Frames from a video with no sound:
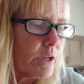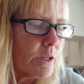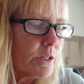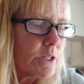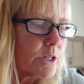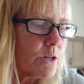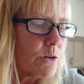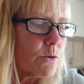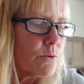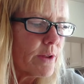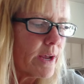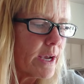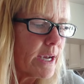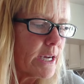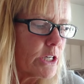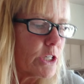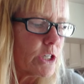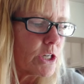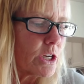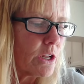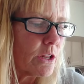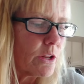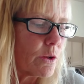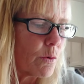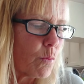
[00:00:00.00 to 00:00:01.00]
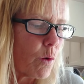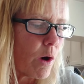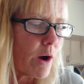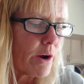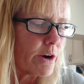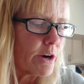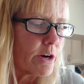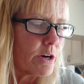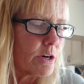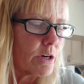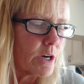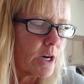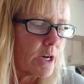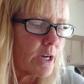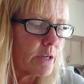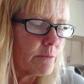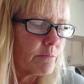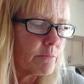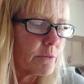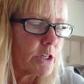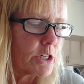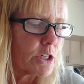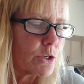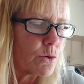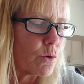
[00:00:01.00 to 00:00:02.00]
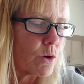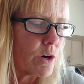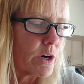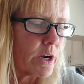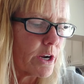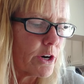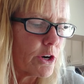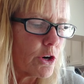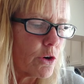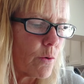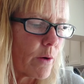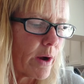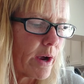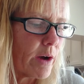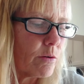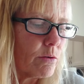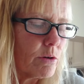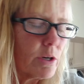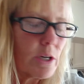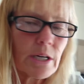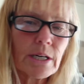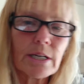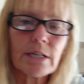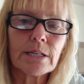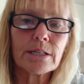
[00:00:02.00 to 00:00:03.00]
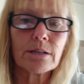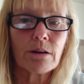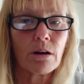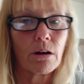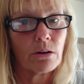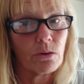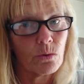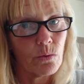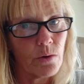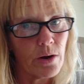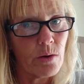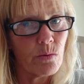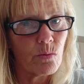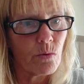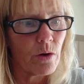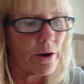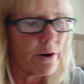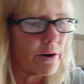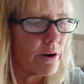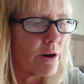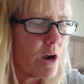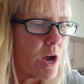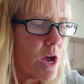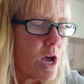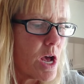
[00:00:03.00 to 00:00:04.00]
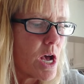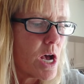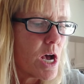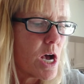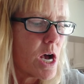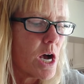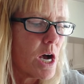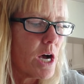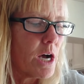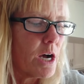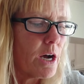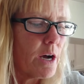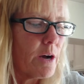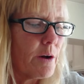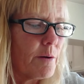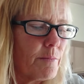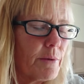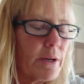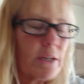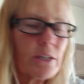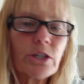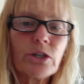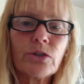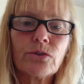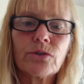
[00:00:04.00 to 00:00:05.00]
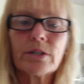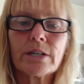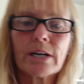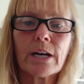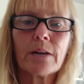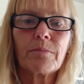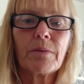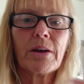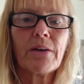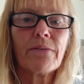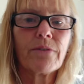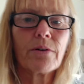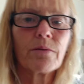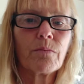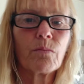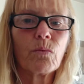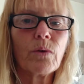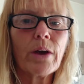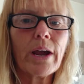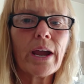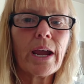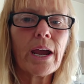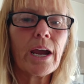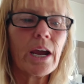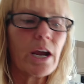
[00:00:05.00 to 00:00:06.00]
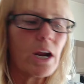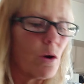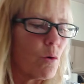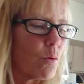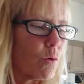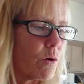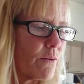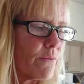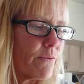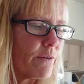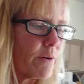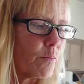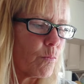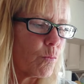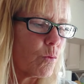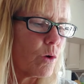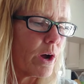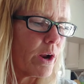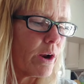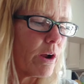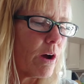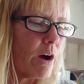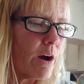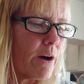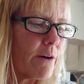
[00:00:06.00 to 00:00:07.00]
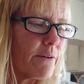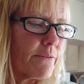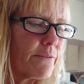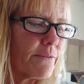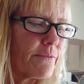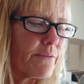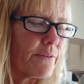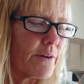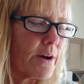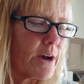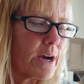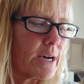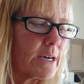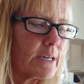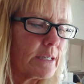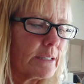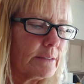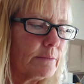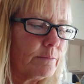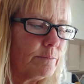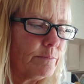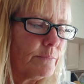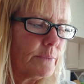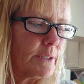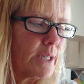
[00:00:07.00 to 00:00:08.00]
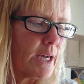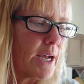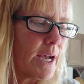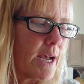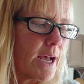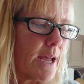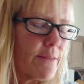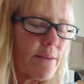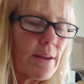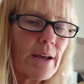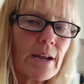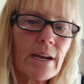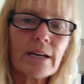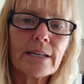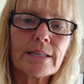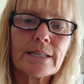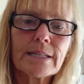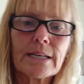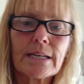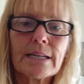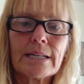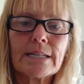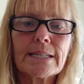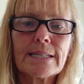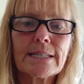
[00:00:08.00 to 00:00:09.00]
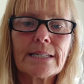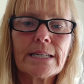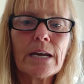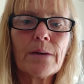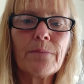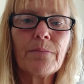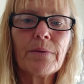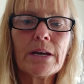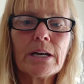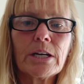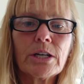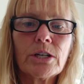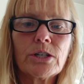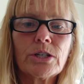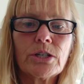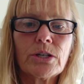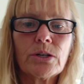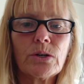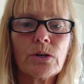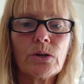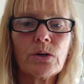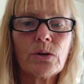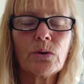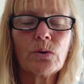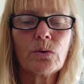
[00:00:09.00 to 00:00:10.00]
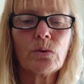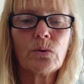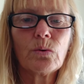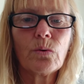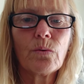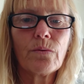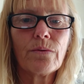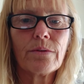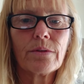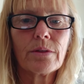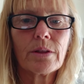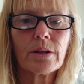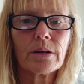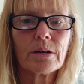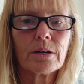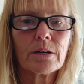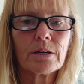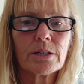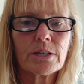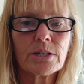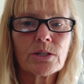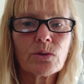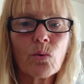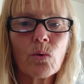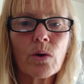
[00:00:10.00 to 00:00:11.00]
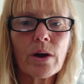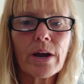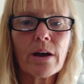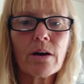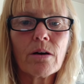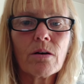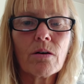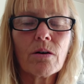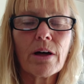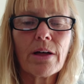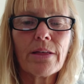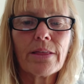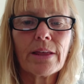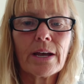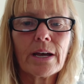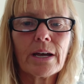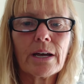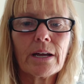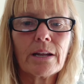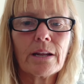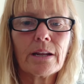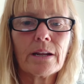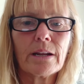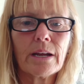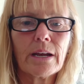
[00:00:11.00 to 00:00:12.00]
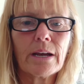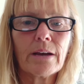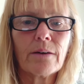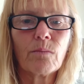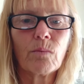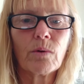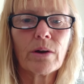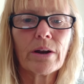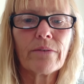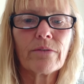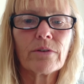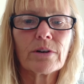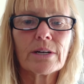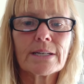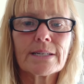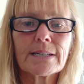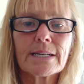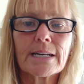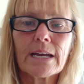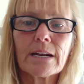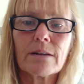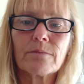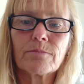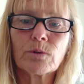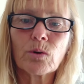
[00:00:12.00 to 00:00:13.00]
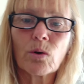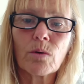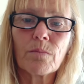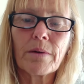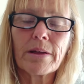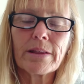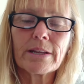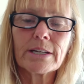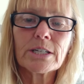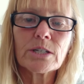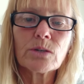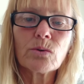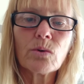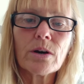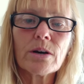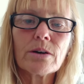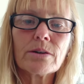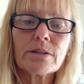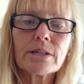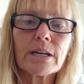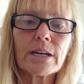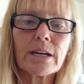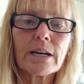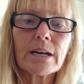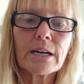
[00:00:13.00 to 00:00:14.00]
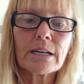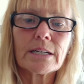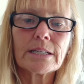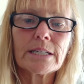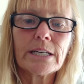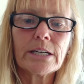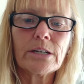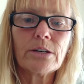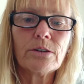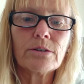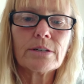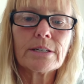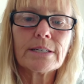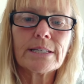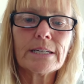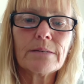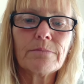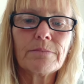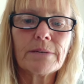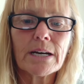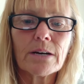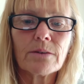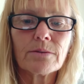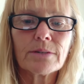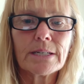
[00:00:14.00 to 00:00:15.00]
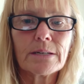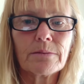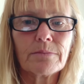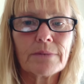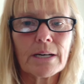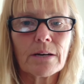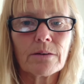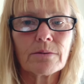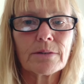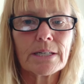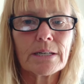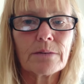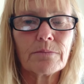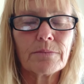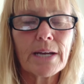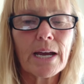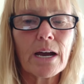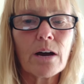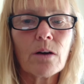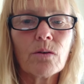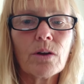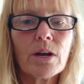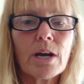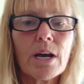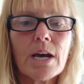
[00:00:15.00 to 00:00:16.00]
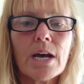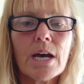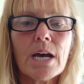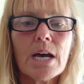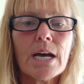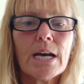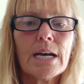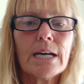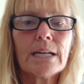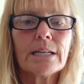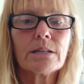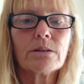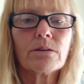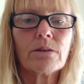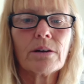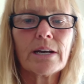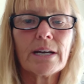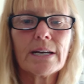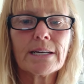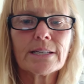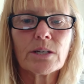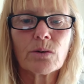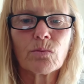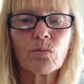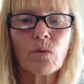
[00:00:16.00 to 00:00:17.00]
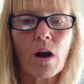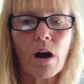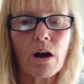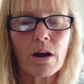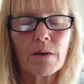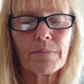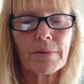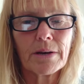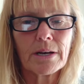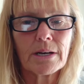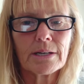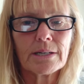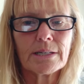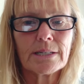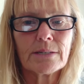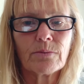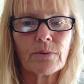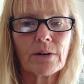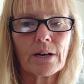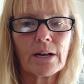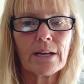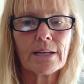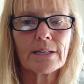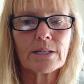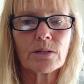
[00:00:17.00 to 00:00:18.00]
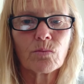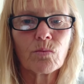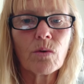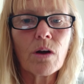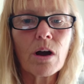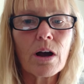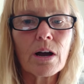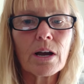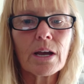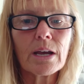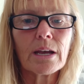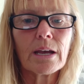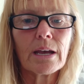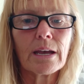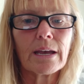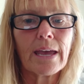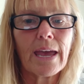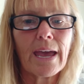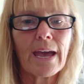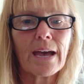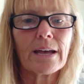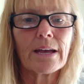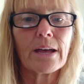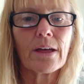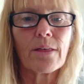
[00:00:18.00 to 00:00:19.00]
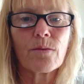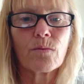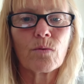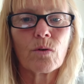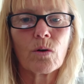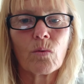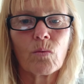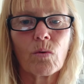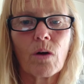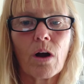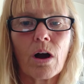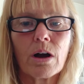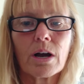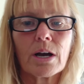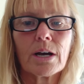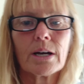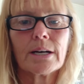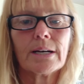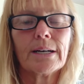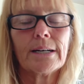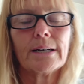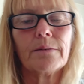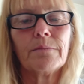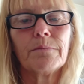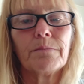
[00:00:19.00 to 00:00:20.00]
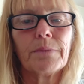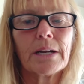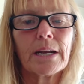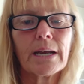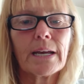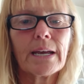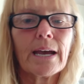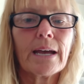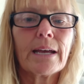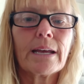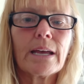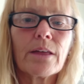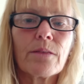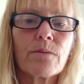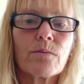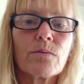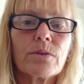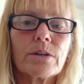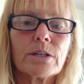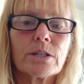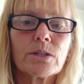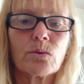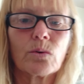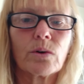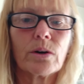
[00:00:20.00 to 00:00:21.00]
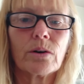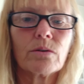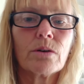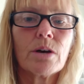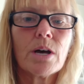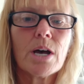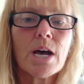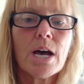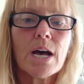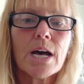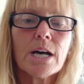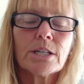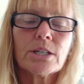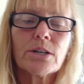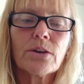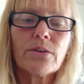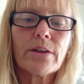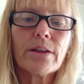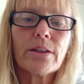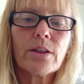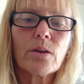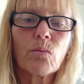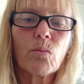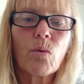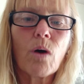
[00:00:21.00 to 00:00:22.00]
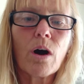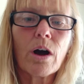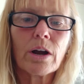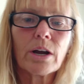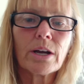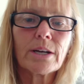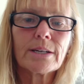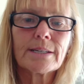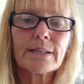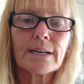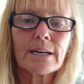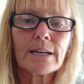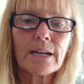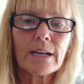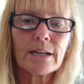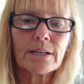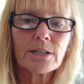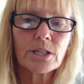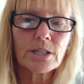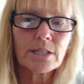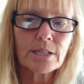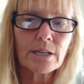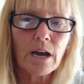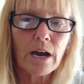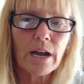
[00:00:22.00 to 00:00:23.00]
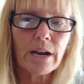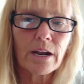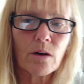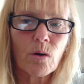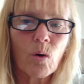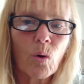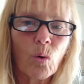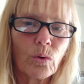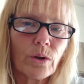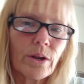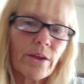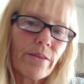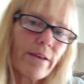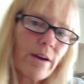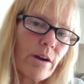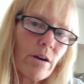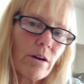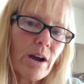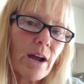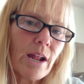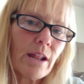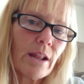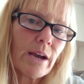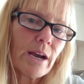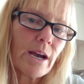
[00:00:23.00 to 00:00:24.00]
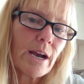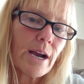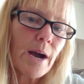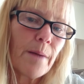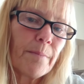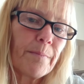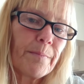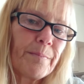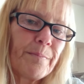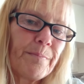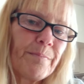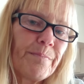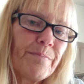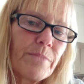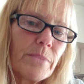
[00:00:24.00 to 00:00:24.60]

So the water stored underground is called groundwater. It's usually going to be from rain or from runoff. That it's going to seep into the soil, and then whatever doesn't get absorbed by the soil is going to continue to seep down, seep down, seep down until it hits a rock. Because when it hits a rock, it can't get through a rock, but it can get through the soil. So then the rock is going to just kind of hold it there, kind of like a cup.